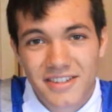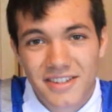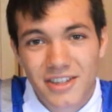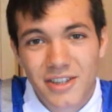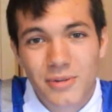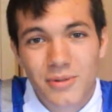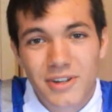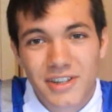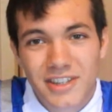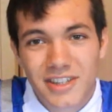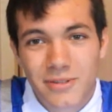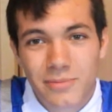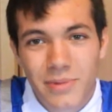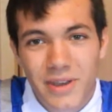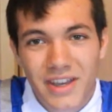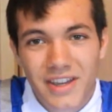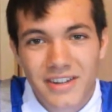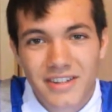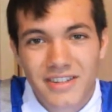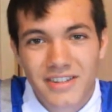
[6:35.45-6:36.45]
you would
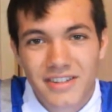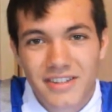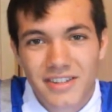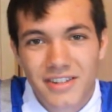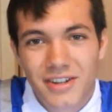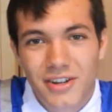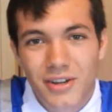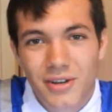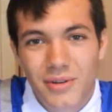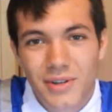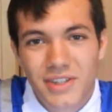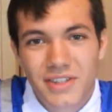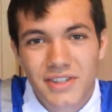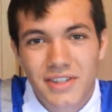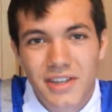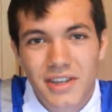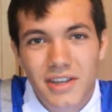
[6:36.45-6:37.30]
expect. It's